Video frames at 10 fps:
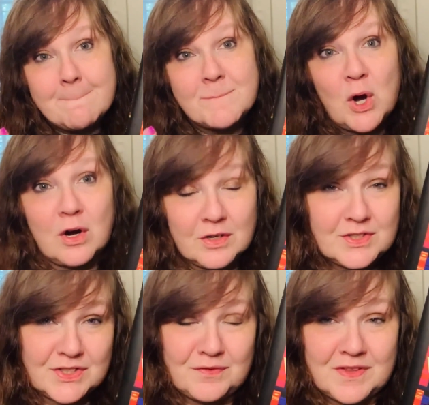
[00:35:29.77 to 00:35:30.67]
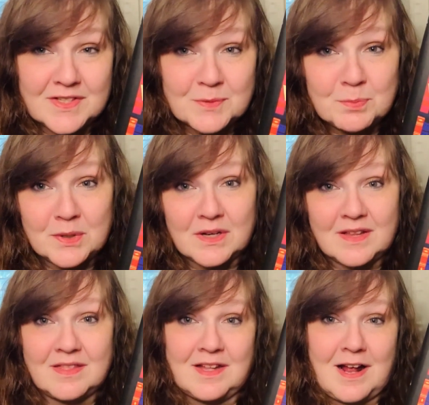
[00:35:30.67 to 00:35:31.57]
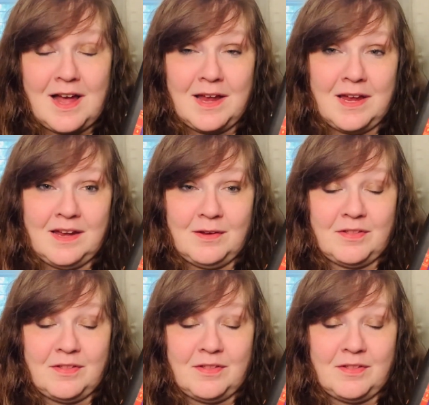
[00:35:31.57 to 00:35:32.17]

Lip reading: parts of this book that I